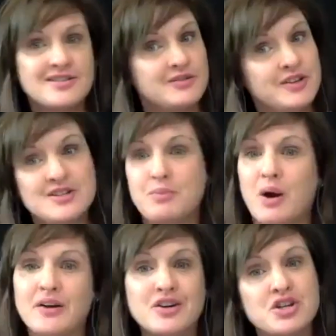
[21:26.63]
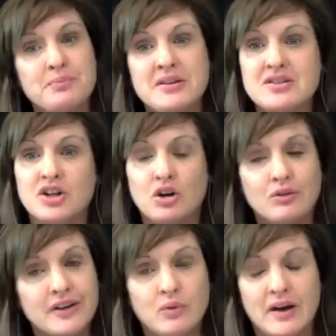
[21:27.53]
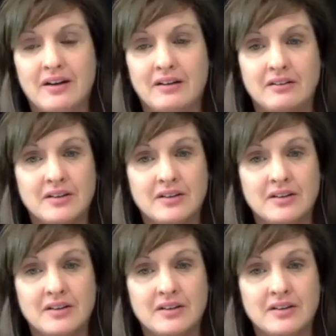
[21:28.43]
this partnership isn't going well?